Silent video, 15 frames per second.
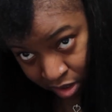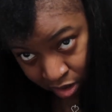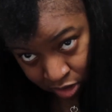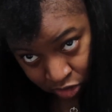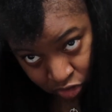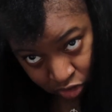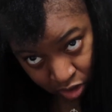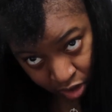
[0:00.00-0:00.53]

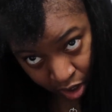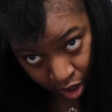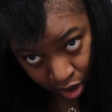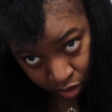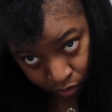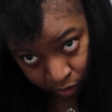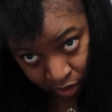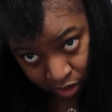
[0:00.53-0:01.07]
Because you can
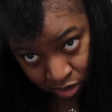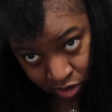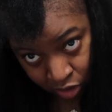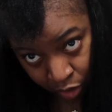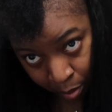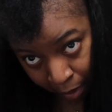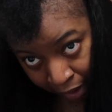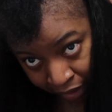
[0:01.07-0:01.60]
always
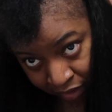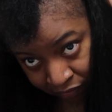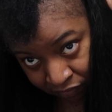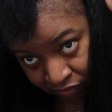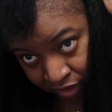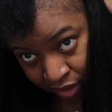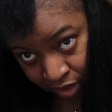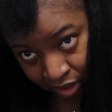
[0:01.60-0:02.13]
go back and
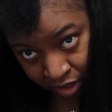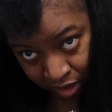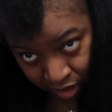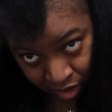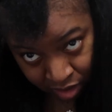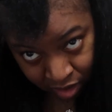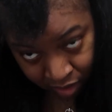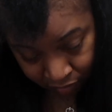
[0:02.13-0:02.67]
fill in
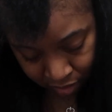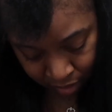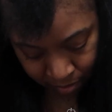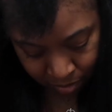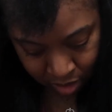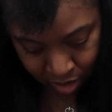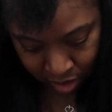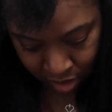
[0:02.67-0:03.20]
if
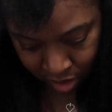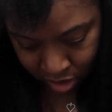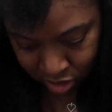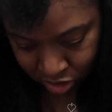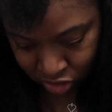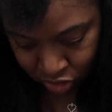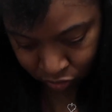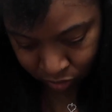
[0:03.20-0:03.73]
something
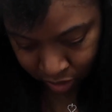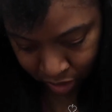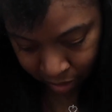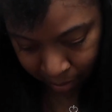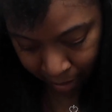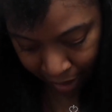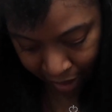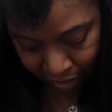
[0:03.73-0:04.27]
is showing in
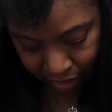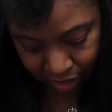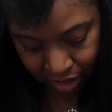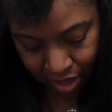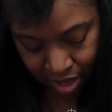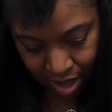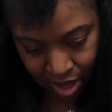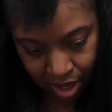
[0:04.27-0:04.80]
the back.
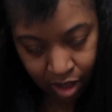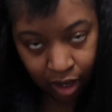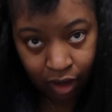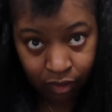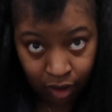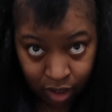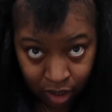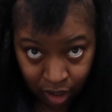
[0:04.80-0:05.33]
Like
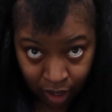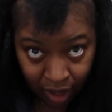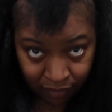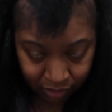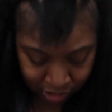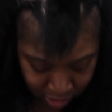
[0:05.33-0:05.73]
right now I have